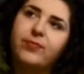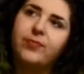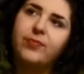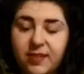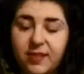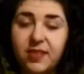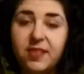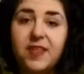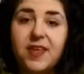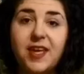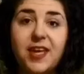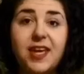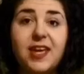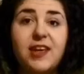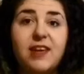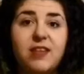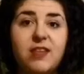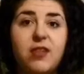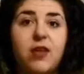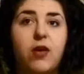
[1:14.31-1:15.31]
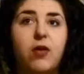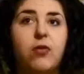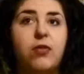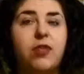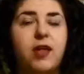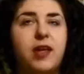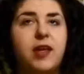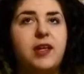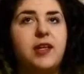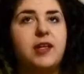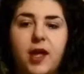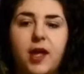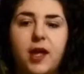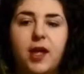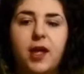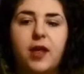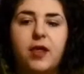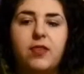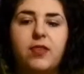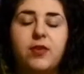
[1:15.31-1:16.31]
The thing is though that
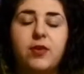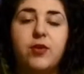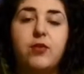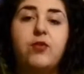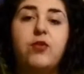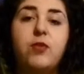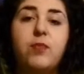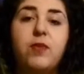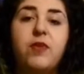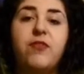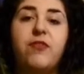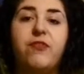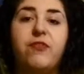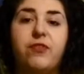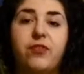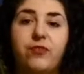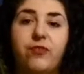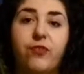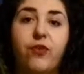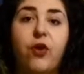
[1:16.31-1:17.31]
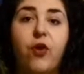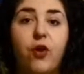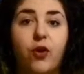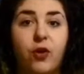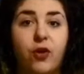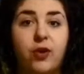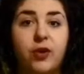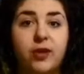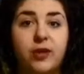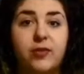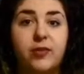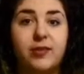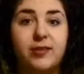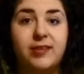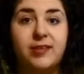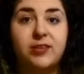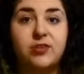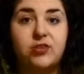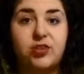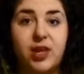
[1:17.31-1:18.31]
there used to be 4
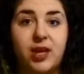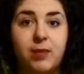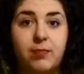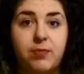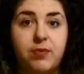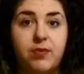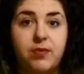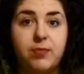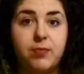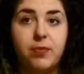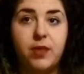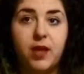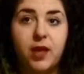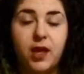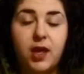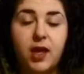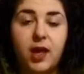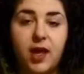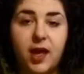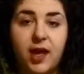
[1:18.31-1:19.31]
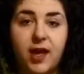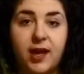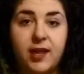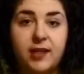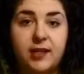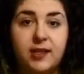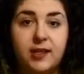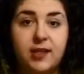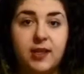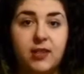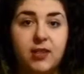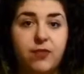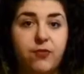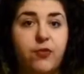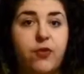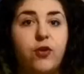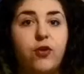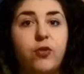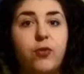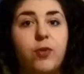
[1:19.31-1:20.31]
crystal gems, and the
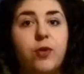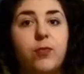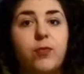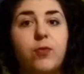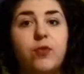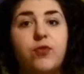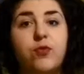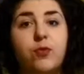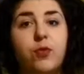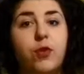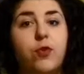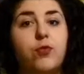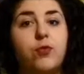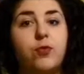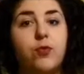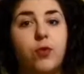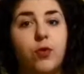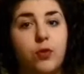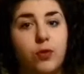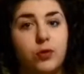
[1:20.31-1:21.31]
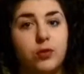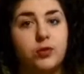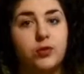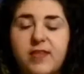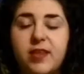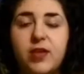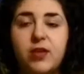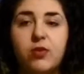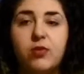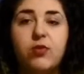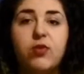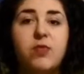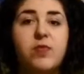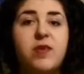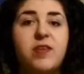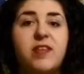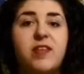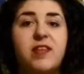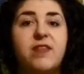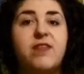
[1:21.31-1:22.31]
4th one was Rose Quartz. She used to
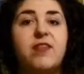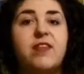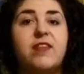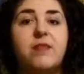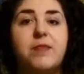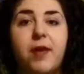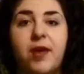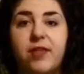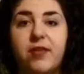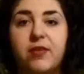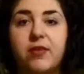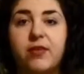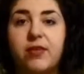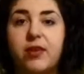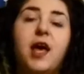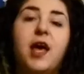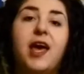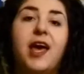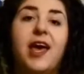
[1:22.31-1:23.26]
be Steven's mother.